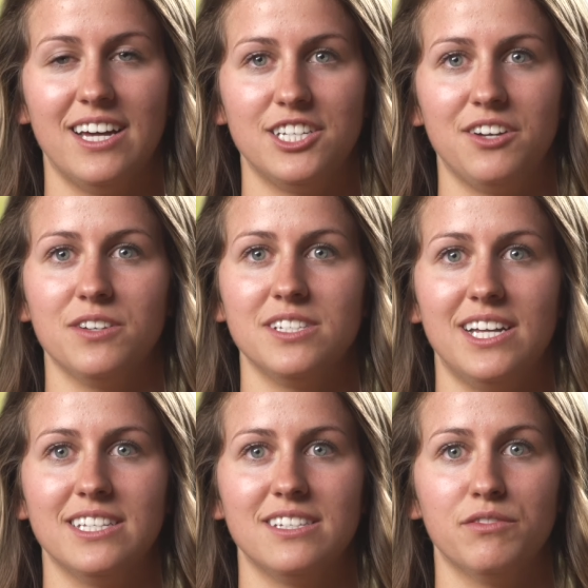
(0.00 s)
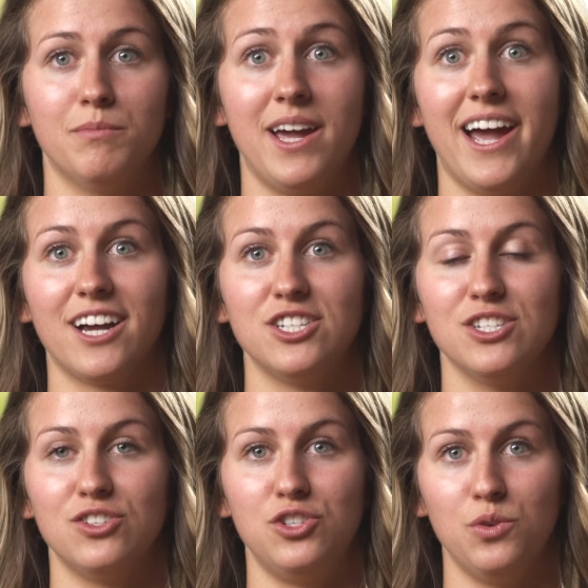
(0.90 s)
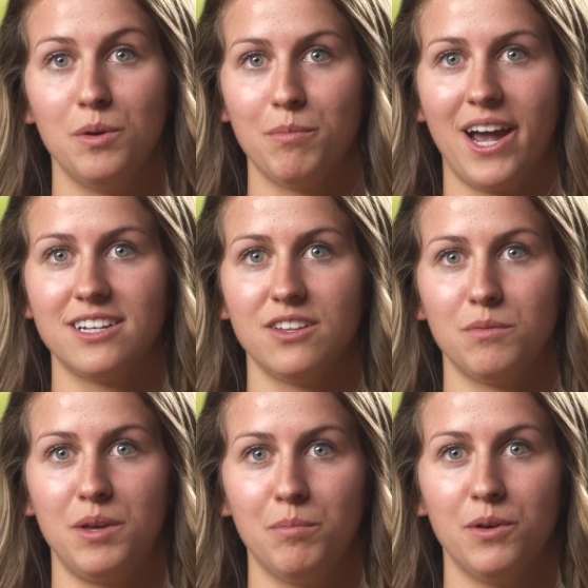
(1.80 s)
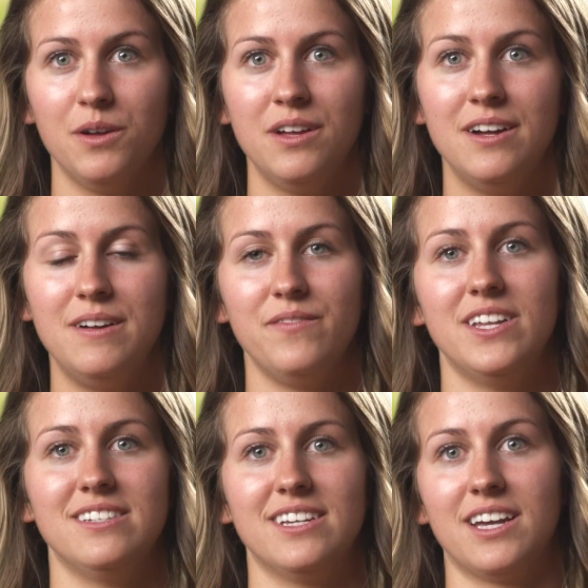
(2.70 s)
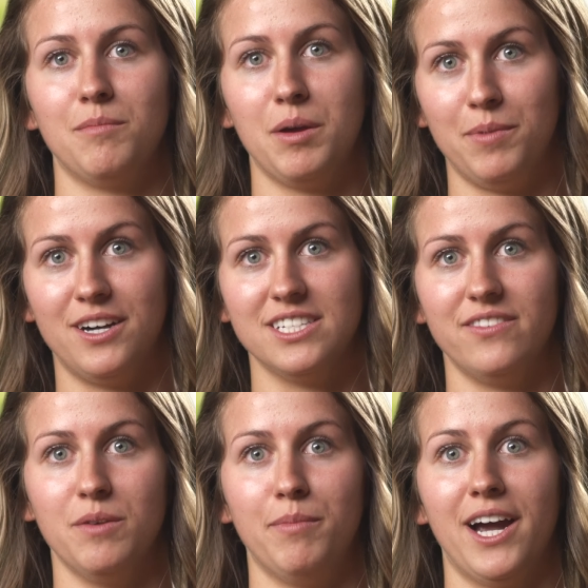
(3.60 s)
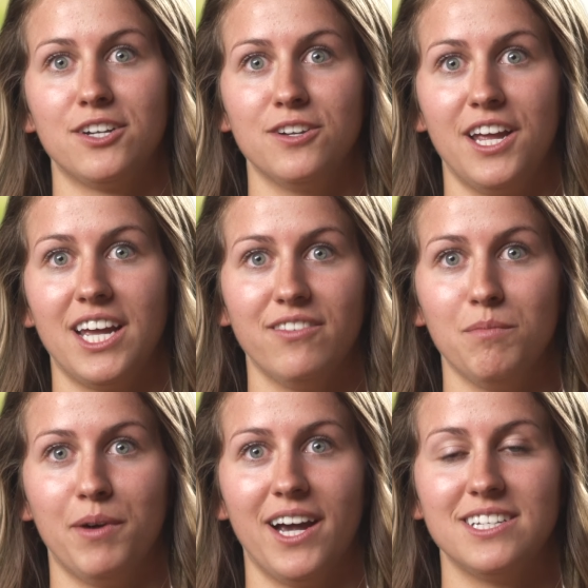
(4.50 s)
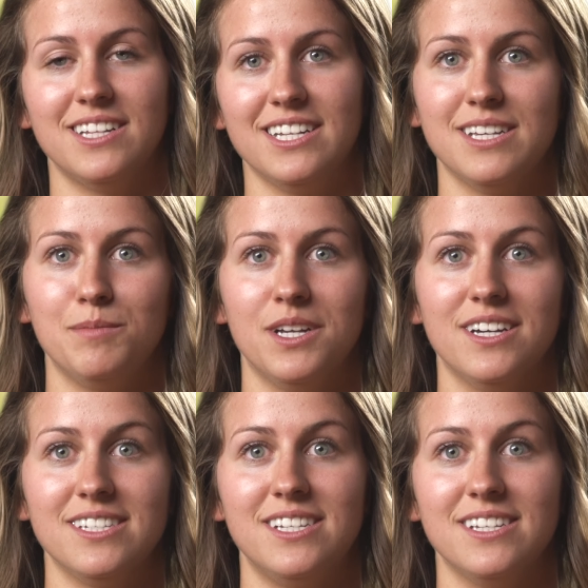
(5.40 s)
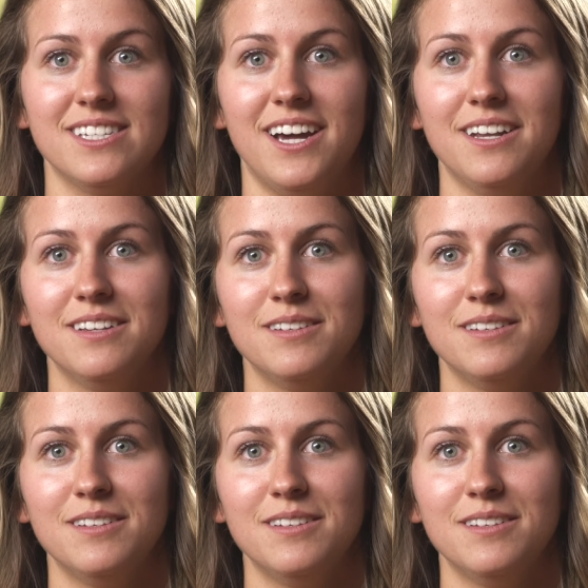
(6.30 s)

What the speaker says: that general sense of my actions do impact other people, and is it going to be a positive impact or a negative impact? And that's up to us to decide.